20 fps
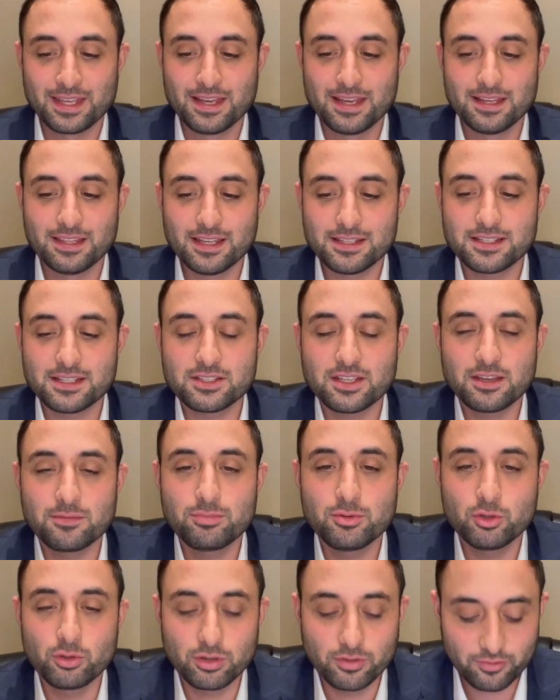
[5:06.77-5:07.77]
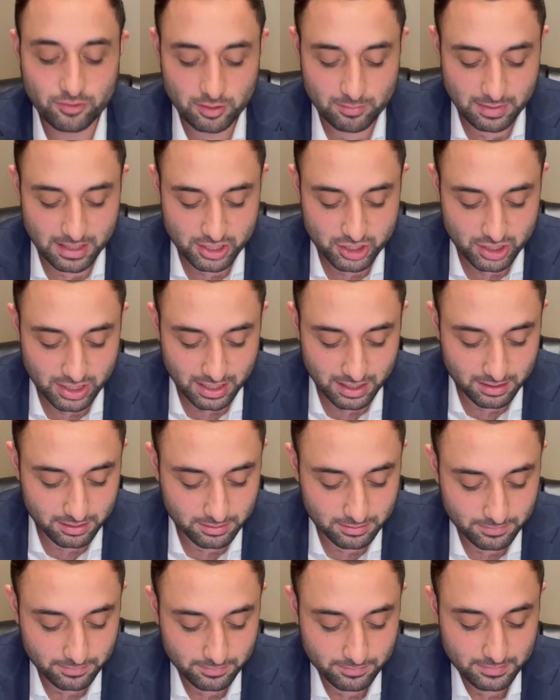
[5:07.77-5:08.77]
This is a beautiful
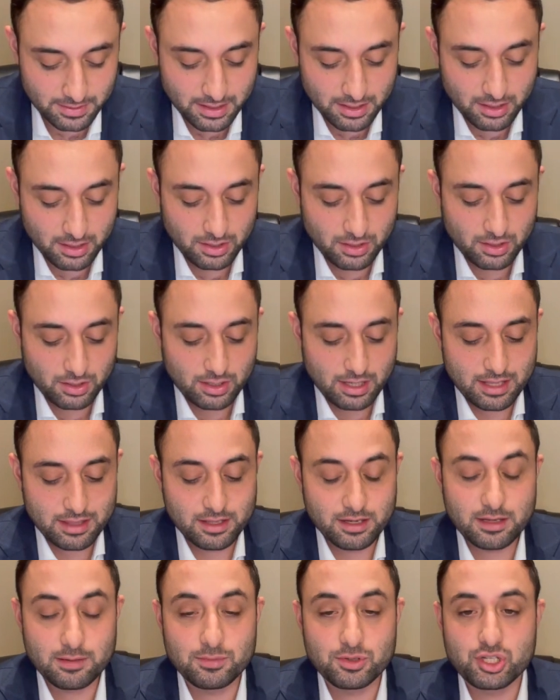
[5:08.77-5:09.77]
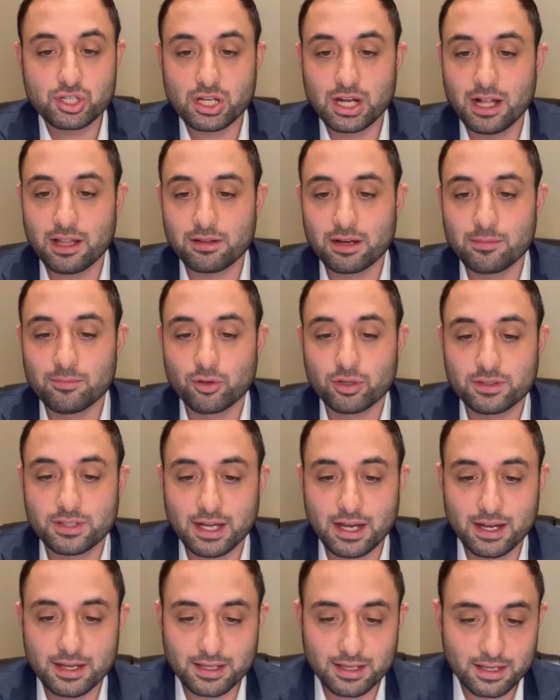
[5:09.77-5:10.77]
mashal. And the nimshal
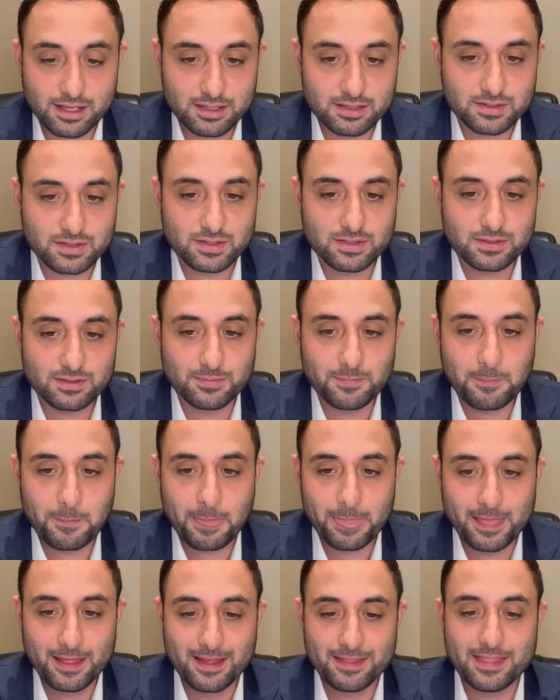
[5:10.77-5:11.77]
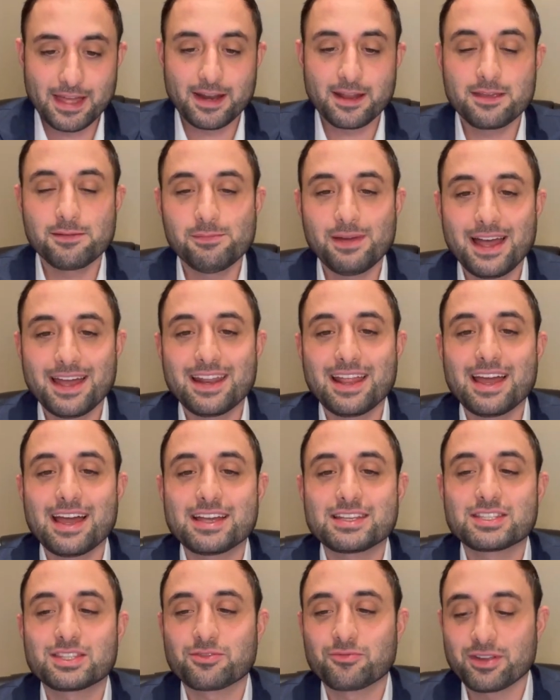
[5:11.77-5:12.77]
rabotai is that a man
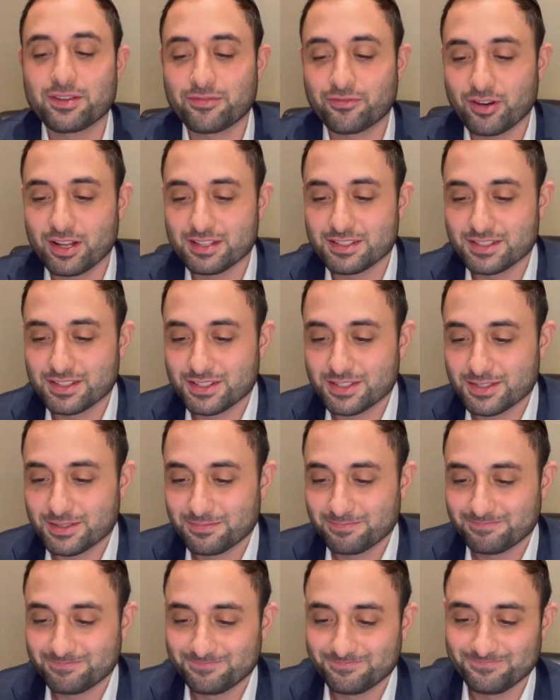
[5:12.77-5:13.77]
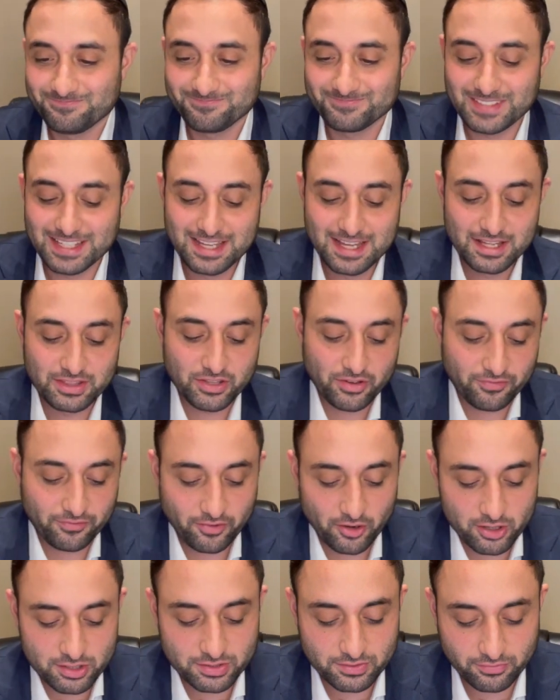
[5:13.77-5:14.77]
has three friends. The
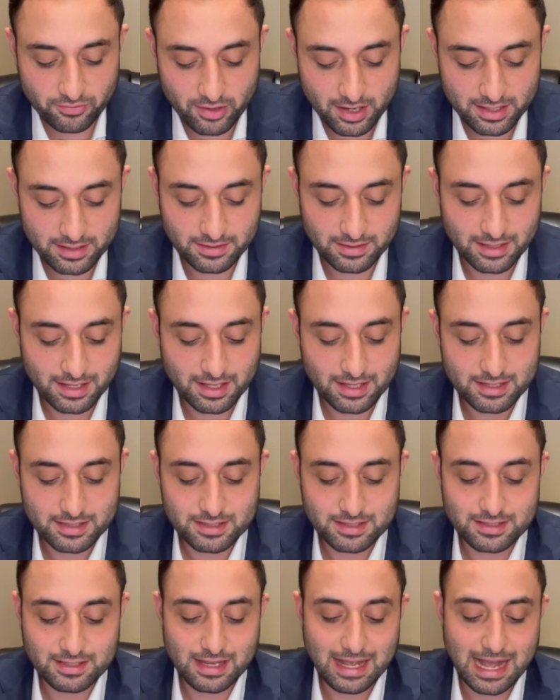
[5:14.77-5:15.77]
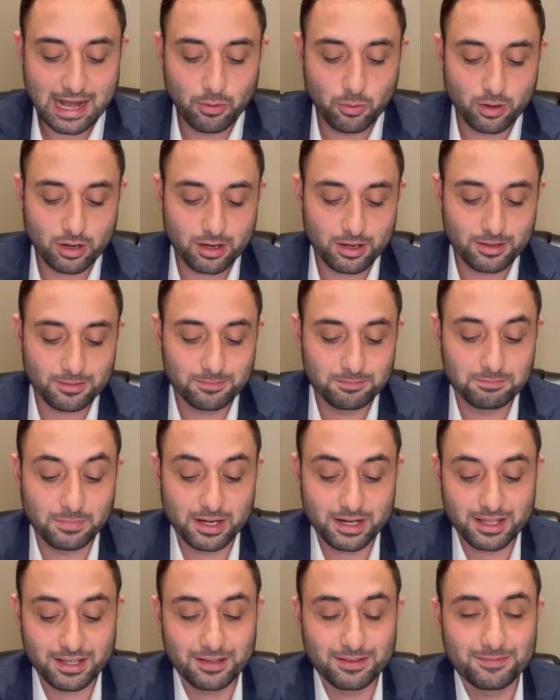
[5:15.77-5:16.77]
first friend is our
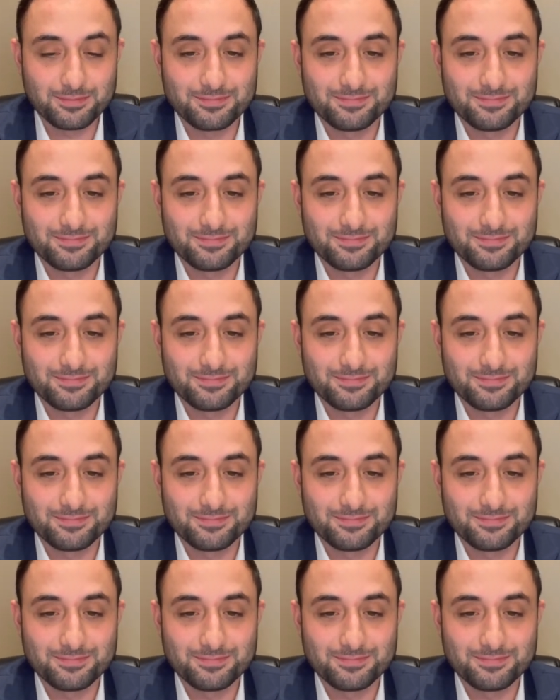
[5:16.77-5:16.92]
money.